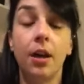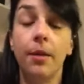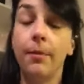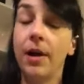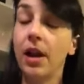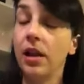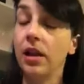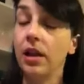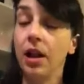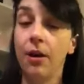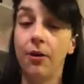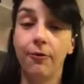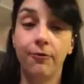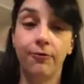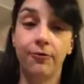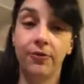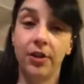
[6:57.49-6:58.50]
I
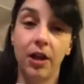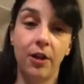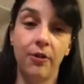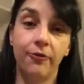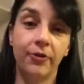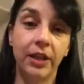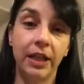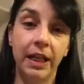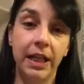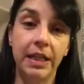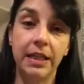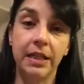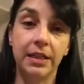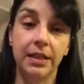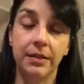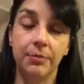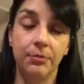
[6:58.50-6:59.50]
love clean
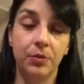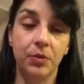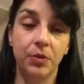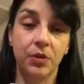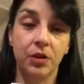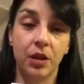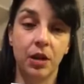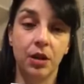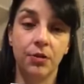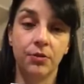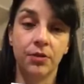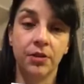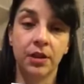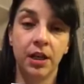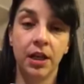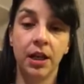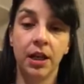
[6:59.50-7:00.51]
and simple
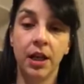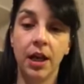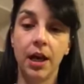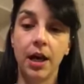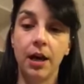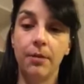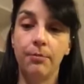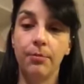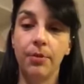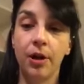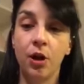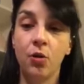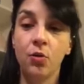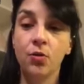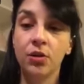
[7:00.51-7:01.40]
styles, but I